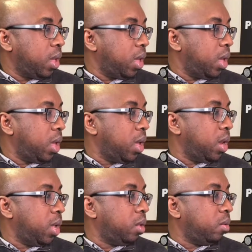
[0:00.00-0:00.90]

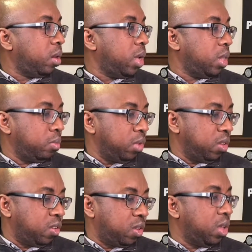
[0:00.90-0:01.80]
and let me
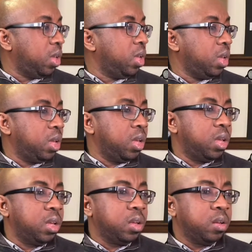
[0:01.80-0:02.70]

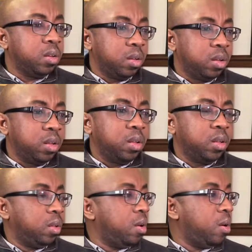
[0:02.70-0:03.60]
see.
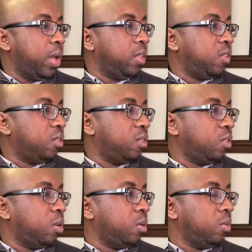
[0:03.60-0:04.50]
All right,
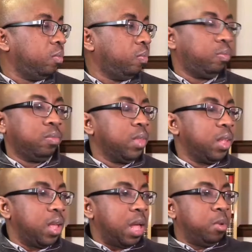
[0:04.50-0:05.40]
so
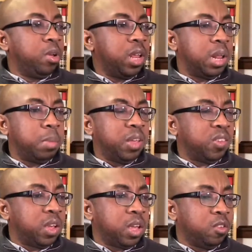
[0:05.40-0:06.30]
I'm looking at my
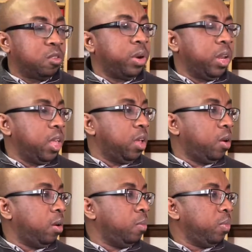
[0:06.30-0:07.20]
second screen
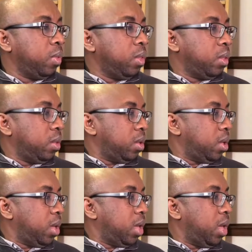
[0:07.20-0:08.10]
here,
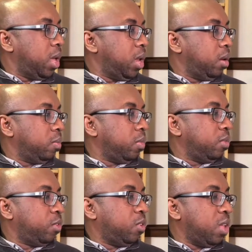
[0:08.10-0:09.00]
and
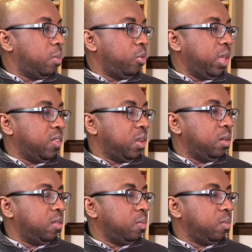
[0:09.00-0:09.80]
for some reason